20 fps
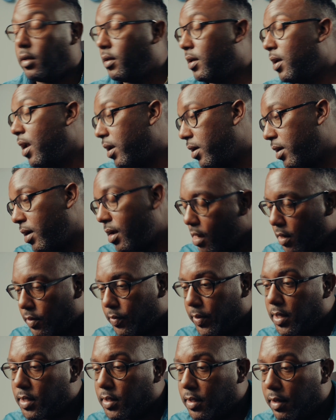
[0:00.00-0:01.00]
And
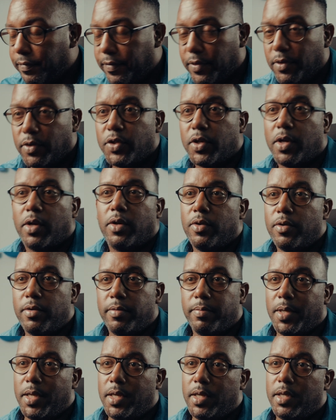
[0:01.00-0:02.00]
when I say future, I don't
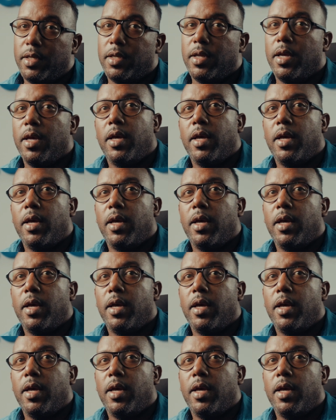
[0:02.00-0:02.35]
mean